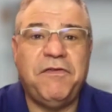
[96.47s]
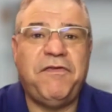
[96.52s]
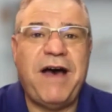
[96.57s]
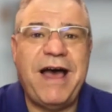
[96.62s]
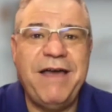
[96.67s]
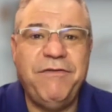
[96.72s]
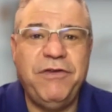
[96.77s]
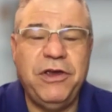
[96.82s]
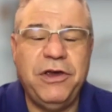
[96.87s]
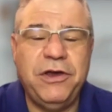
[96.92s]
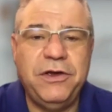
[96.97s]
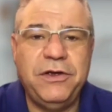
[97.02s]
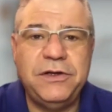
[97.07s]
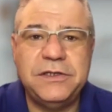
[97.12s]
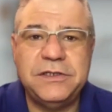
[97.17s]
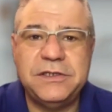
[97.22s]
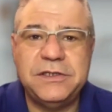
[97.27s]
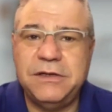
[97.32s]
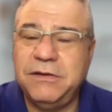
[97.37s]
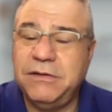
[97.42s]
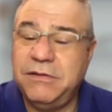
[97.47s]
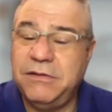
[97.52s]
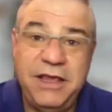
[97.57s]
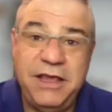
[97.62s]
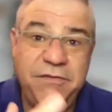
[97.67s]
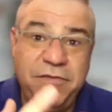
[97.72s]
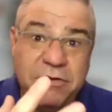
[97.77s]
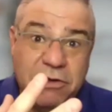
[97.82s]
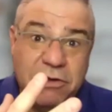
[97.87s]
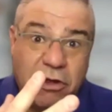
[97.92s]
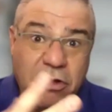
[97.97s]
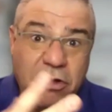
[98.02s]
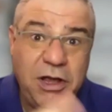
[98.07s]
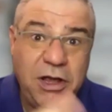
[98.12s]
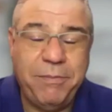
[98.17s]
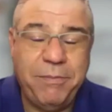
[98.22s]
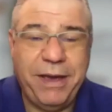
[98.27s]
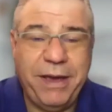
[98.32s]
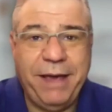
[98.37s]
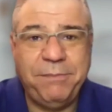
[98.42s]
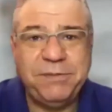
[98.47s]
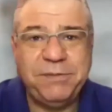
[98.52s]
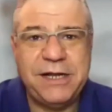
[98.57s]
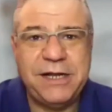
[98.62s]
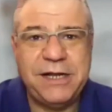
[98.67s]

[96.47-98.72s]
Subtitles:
5 years and even longer perhaps.